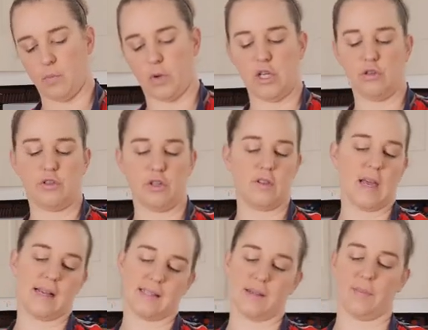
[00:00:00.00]
when you do
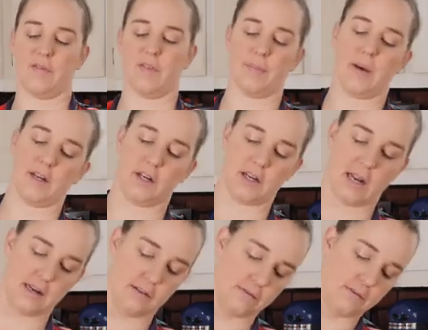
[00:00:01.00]
that, some of the butter
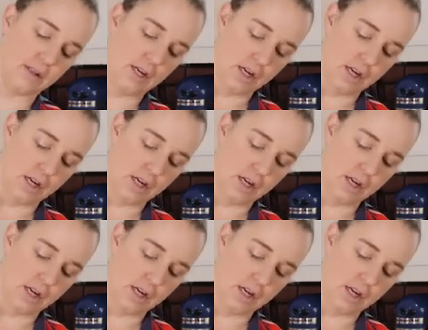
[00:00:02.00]
kind of